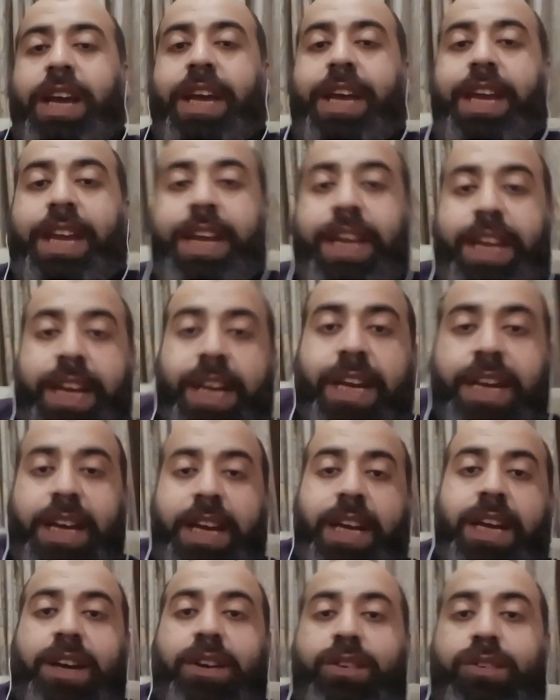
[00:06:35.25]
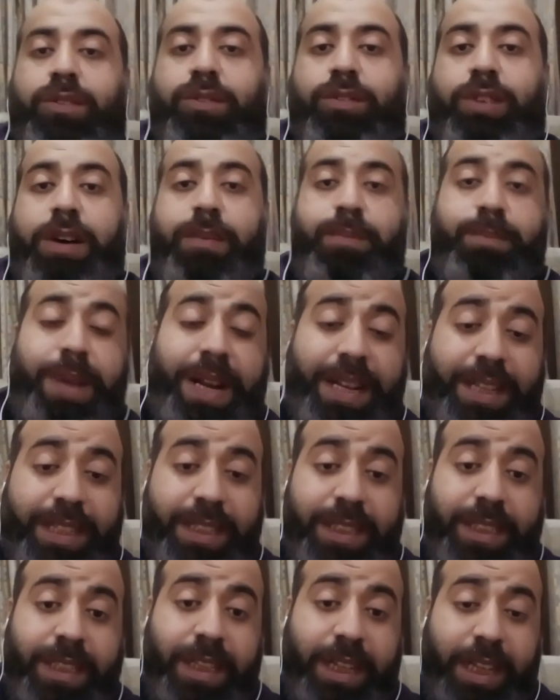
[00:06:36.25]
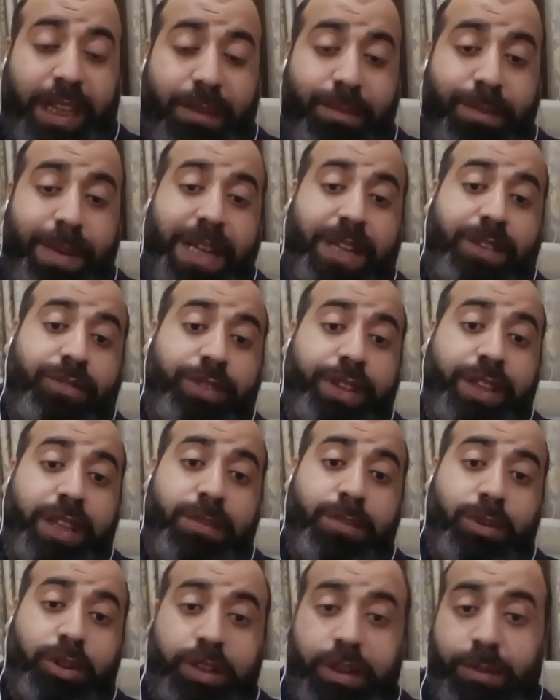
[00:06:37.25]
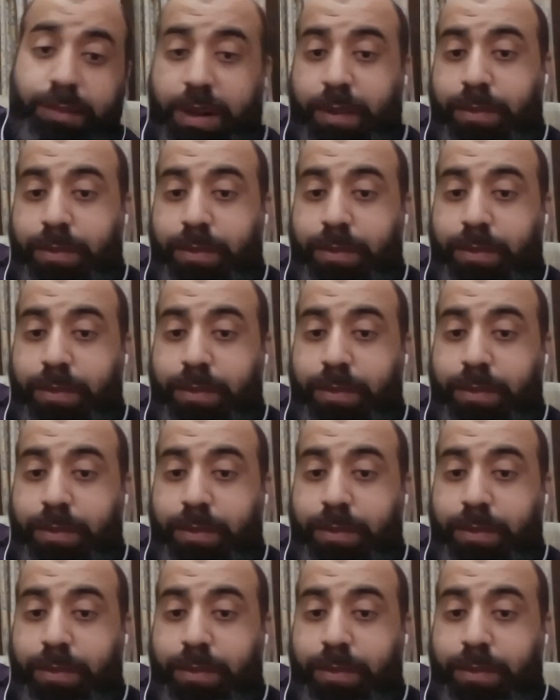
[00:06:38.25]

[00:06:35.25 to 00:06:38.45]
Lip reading: he met with the Muslim